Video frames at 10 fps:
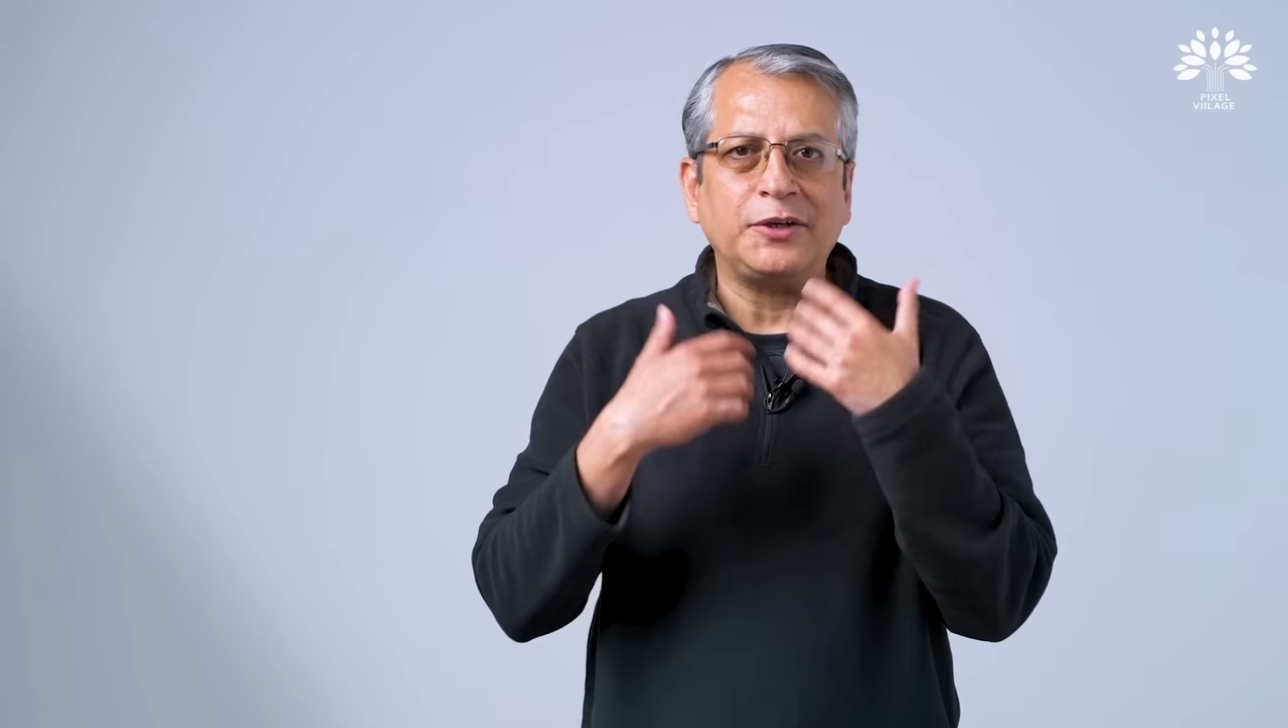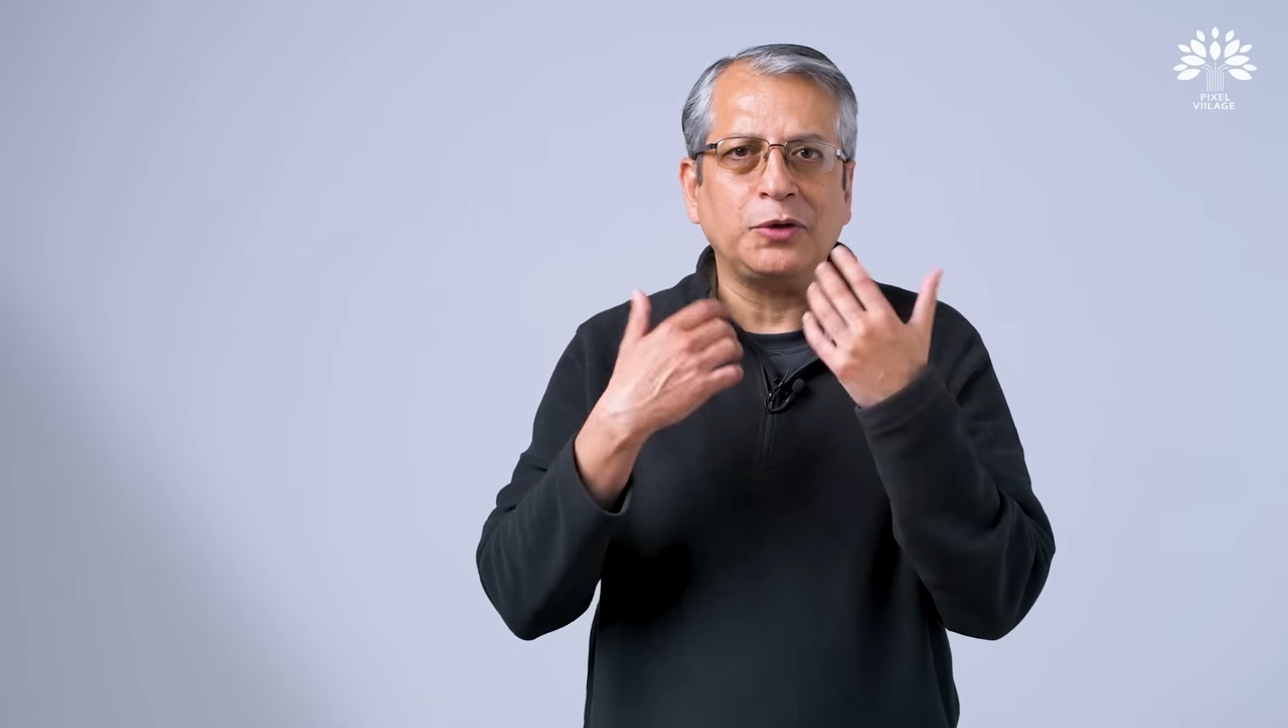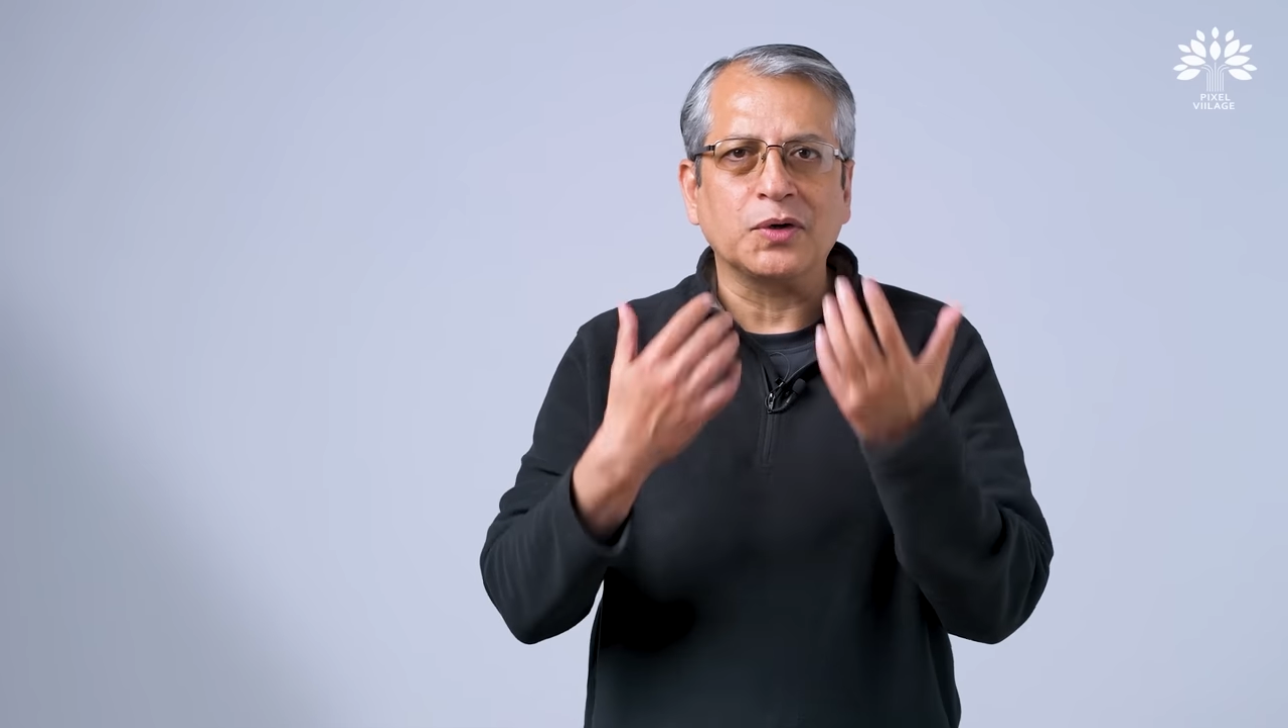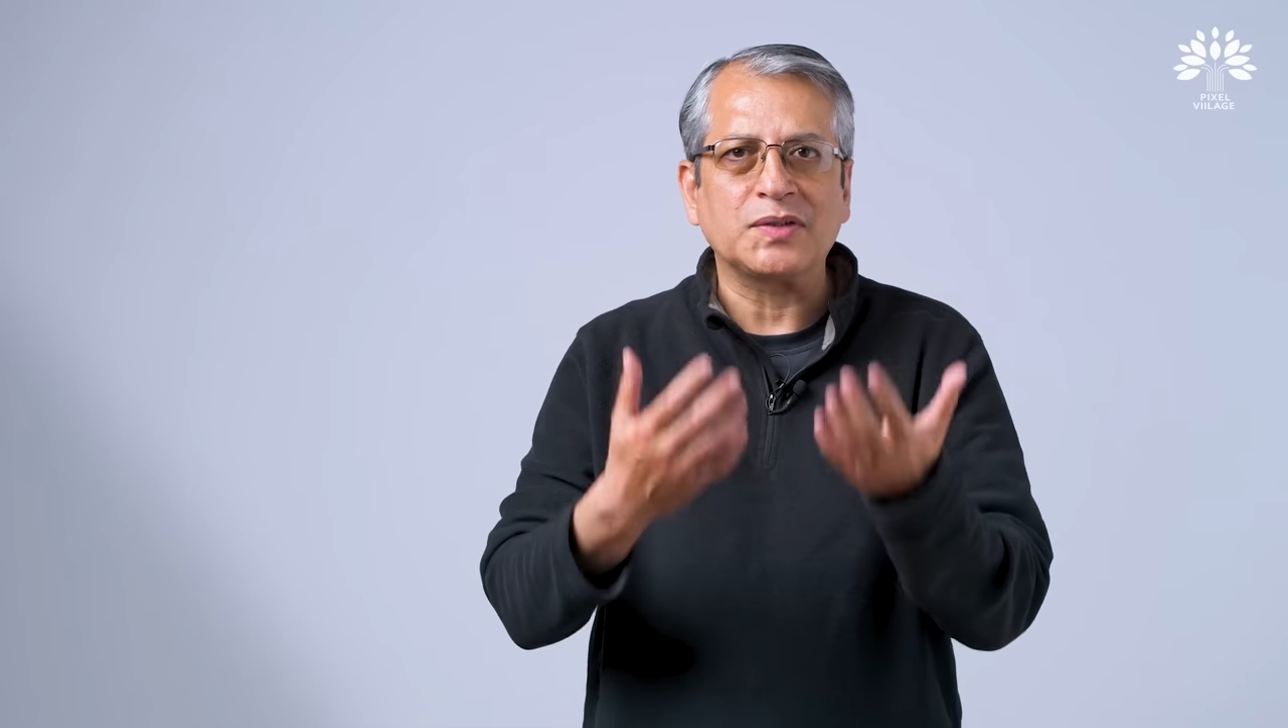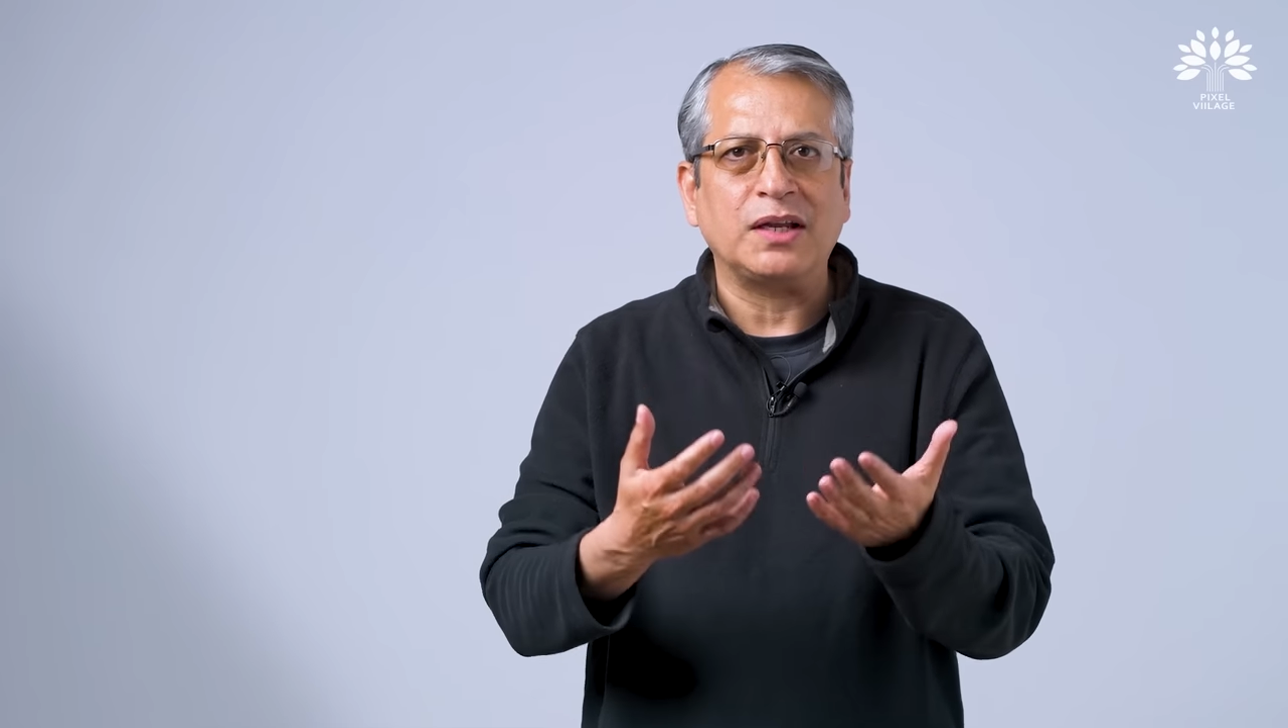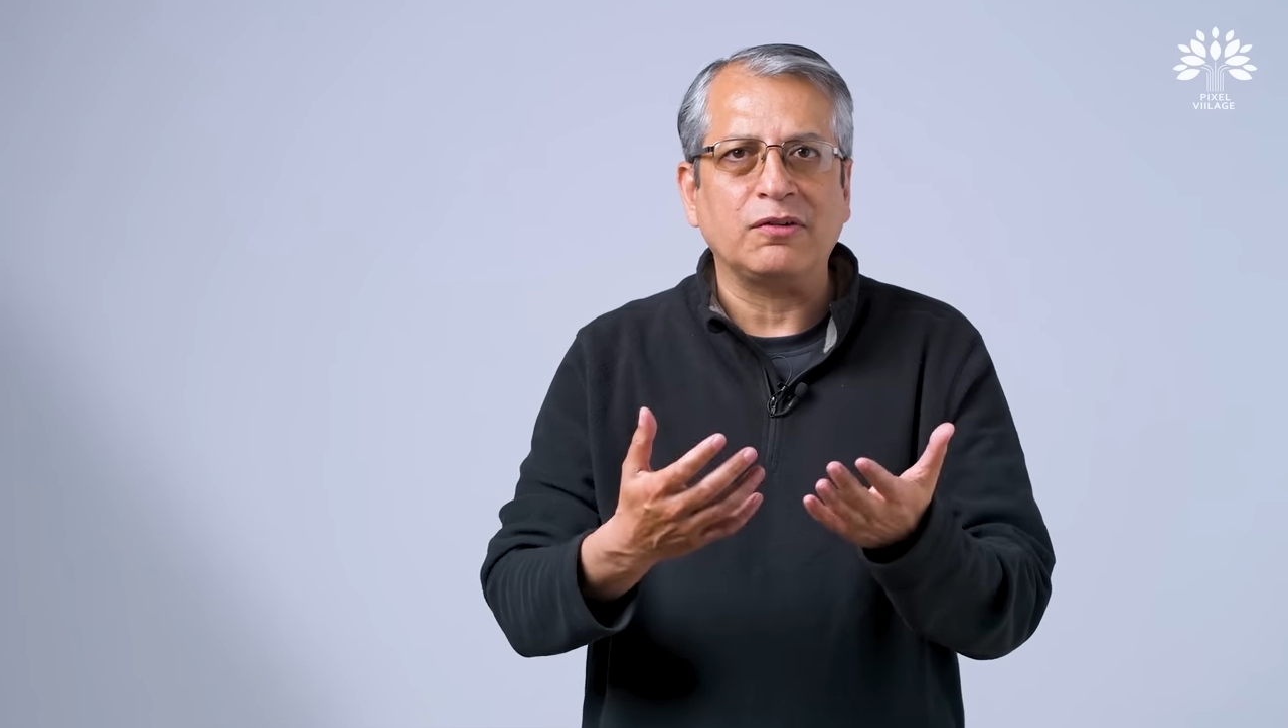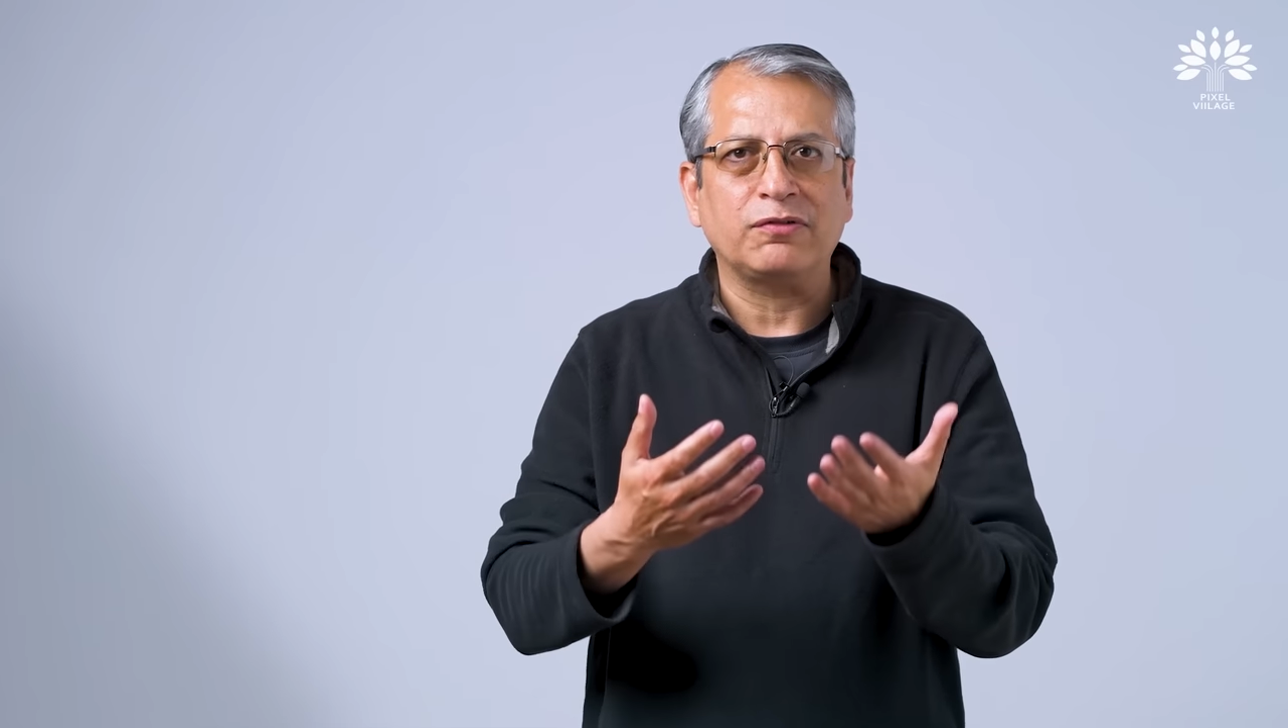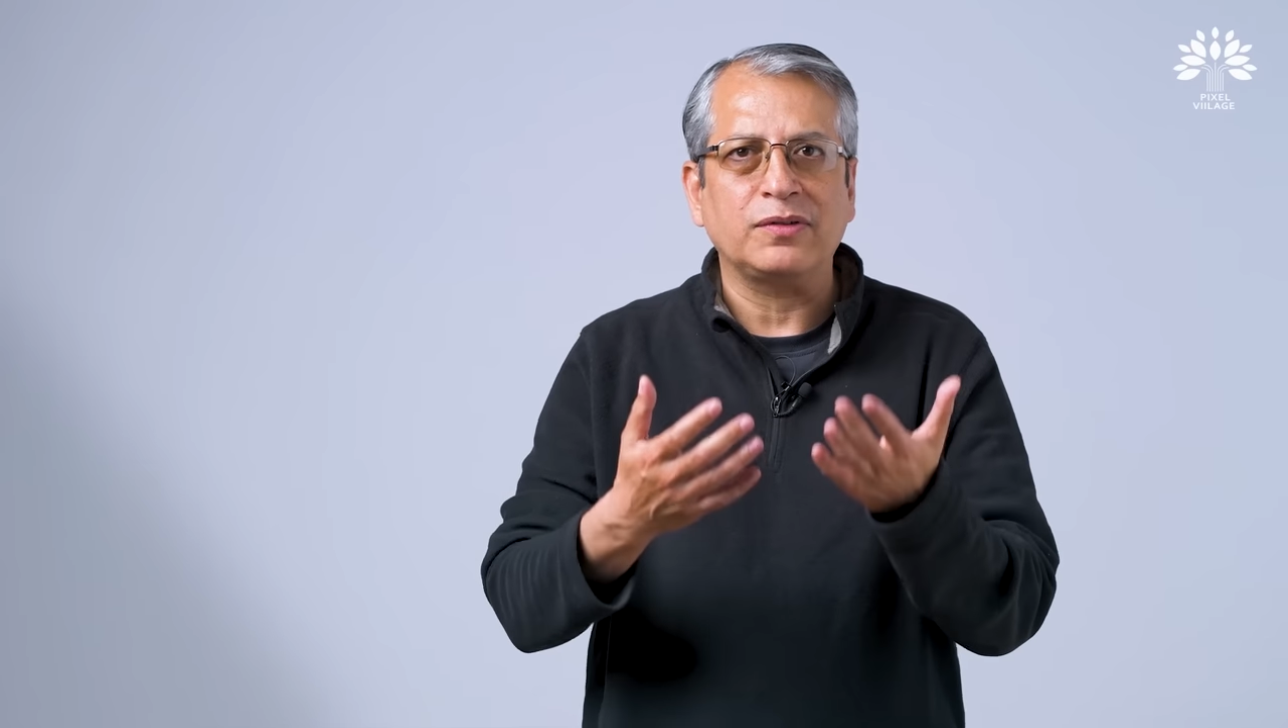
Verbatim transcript: yourself,